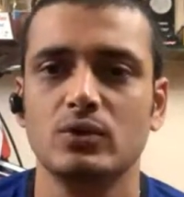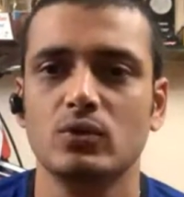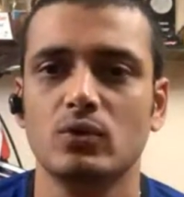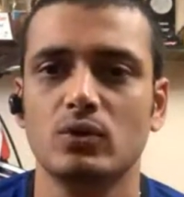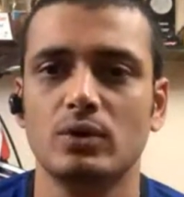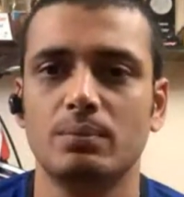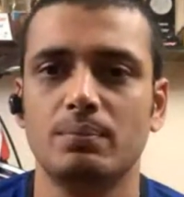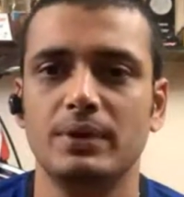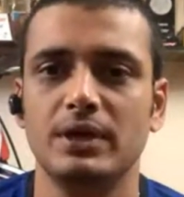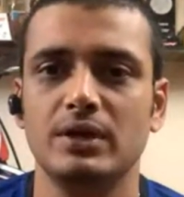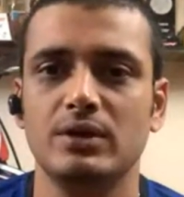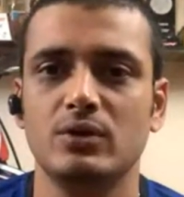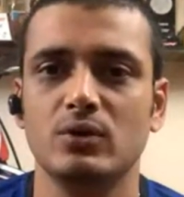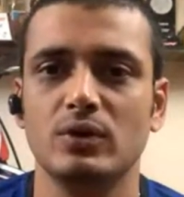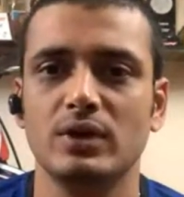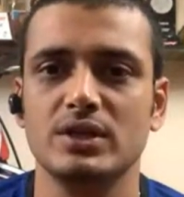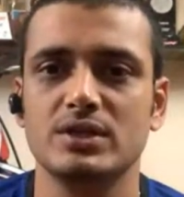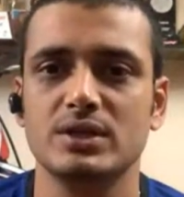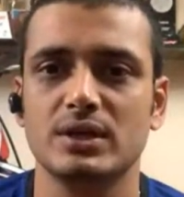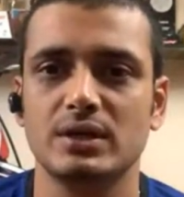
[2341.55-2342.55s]
you would be
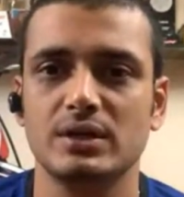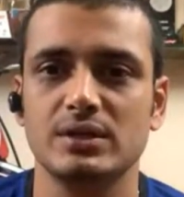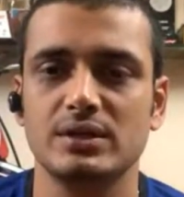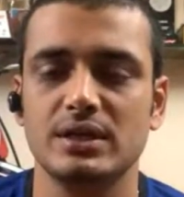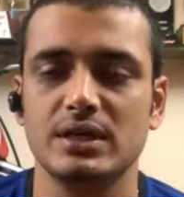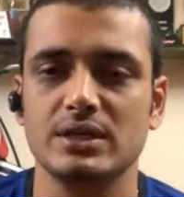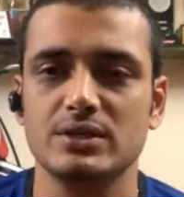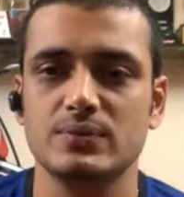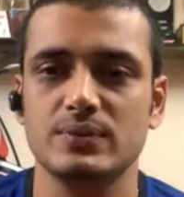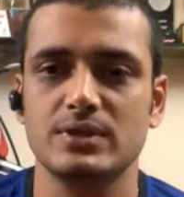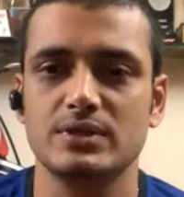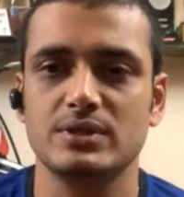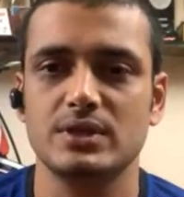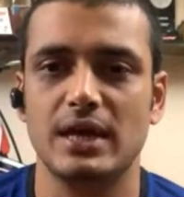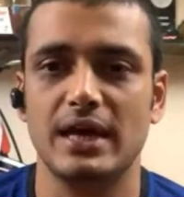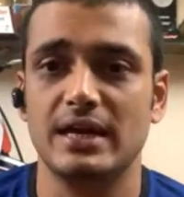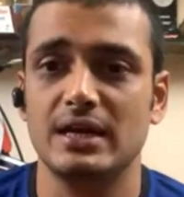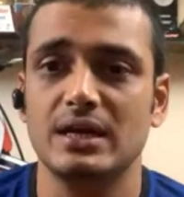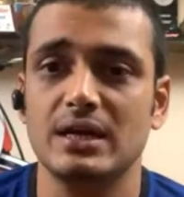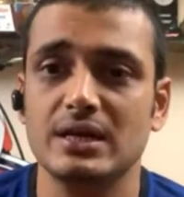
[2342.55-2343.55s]
doing certain things which